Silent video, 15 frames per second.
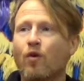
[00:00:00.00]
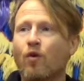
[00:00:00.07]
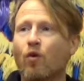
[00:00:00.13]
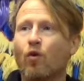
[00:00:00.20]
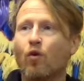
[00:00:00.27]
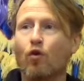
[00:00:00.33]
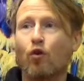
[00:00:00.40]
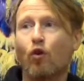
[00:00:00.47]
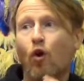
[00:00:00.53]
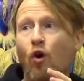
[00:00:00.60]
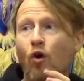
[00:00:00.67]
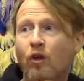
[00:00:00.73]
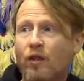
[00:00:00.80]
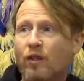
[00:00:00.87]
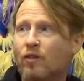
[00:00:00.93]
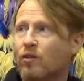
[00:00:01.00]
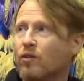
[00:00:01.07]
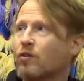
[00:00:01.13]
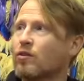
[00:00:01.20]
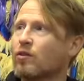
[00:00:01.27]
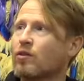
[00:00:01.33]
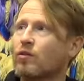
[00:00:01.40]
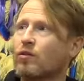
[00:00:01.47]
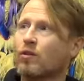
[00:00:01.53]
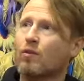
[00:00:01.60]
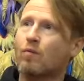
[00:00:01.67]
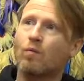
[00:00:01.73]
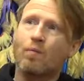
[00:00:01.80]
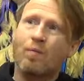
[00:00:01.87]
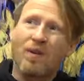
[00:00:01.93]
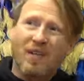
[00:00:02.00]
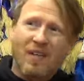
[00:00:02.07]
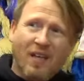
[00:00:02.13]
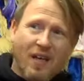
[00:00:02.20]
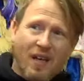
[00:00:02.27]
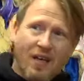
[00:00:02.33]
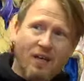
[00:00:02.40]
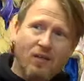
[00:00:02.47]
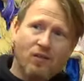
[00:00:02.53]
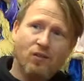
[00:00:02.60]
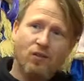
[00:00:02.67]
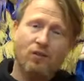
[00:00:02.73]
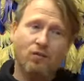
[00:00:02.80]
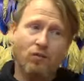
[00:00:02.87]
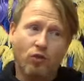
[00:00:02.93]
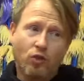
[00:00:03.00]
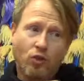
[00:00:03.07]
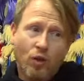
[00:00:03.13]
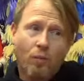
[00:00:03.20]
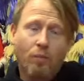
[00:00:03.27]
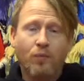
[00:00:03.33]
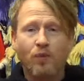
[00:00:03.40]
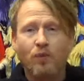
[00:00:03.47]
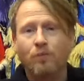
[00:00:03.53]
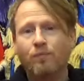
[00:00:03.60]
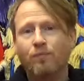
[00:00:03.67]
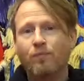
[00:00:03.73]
Or long distance would be kicks and jumps.